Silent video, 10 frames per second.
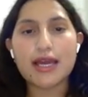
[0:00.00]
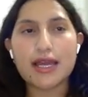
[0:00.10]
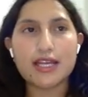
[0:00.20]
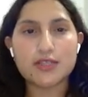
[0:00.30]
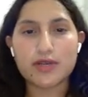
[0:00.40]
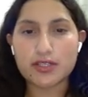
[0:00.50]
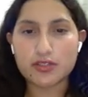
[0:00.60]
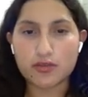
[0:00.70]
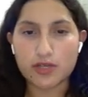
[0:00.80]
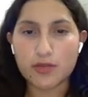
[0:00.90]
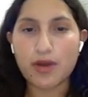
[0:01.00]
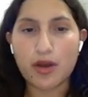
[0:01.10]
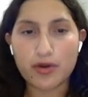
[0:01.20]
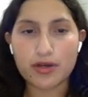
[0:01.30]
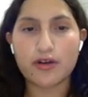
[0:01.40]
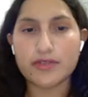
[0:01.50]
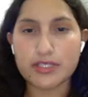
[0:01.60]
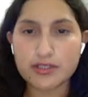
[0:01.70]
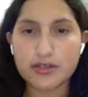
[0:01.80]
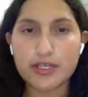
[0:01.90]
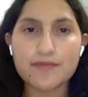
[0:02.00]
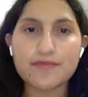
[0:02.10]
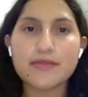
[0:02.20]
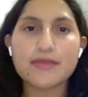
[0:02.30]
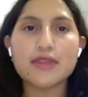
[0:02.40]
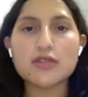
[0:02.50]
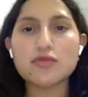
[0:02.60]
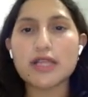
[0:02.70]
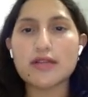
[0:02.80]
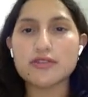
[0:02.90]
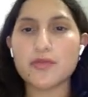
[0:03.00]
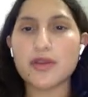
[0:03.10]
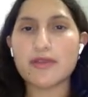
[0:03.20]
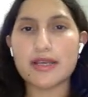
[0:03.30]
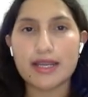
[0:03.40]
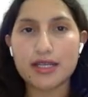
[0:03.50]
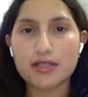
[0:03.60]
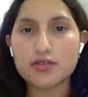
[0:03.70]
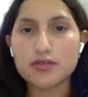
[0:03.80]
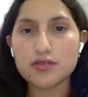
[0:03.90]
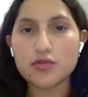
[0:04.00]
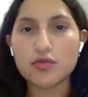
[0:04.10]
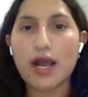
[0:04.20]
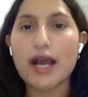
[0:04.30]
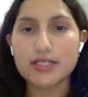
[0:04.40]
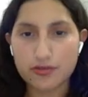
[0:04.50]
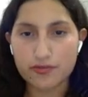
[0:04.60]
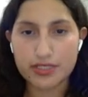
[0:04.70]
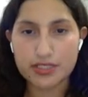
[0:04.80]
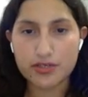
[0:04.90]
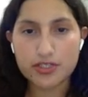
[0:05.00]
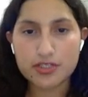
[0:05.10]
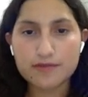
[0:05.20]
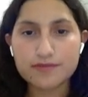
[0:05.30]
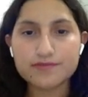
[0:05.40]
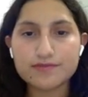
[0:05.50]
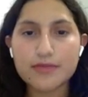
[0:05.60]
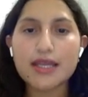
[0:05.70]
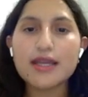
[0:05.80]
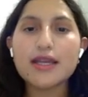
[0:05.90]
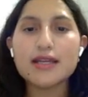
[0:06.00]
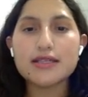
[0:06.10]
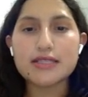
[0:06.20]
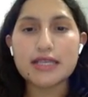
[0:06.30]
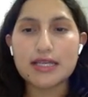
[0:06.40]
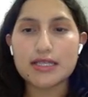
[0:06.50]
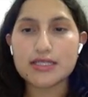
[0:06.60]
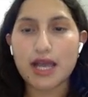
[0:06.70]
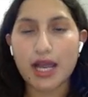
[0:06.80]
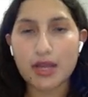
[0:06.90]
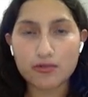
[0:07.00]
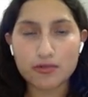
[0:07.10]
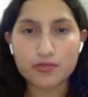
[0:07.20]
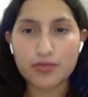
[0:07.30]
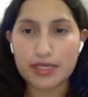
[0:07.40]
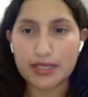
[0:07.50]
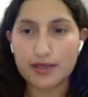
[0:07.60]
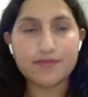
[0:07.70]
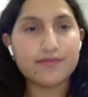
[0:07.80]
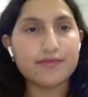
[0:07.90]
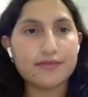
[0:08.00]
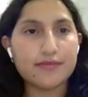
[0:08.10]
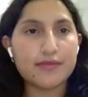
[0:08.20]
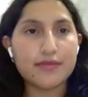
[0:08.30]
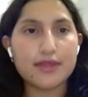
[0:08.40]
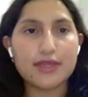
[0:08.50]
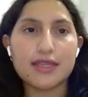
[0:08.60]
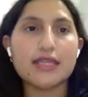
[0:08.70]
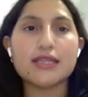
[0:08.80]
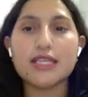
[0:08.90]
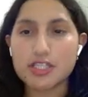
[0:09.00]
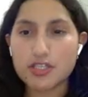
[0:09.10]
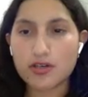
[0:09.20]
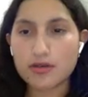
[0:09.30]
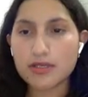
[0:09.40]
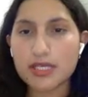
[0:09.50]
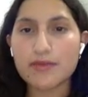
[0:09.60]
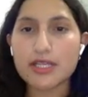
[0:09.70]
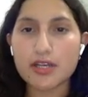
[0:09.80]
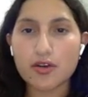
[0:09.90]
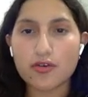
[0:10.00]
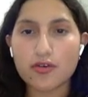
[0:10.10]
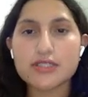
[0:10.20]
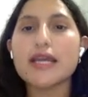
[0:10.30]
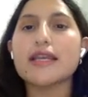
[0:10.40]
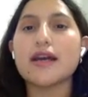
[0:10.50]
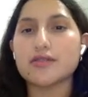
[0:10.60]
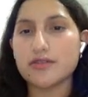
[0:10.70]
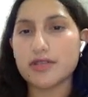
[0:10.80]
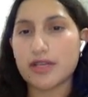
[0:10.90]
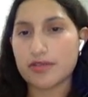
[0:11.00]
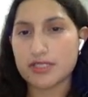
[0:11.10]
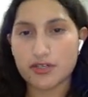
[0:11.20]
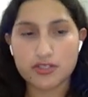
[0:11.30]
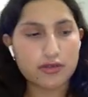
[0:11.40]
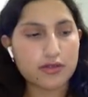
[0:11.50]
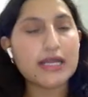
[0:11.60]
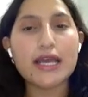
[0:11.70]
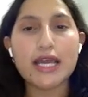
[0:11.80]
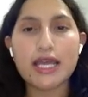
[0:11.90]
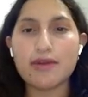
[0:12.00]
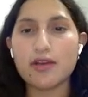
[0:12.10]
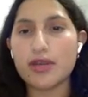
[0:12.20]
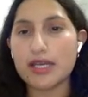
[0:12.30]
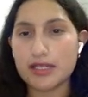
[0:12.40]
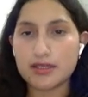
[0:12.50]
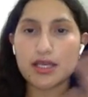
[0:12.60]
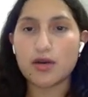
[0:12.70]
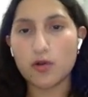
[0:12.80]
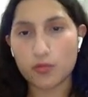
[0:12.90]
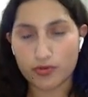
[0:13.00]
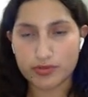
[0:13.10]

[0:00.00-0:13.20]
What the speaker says: and explanatory power of the study. This will also be related to action research since I will be the teacher giving the course and also the researcher evaluating the whole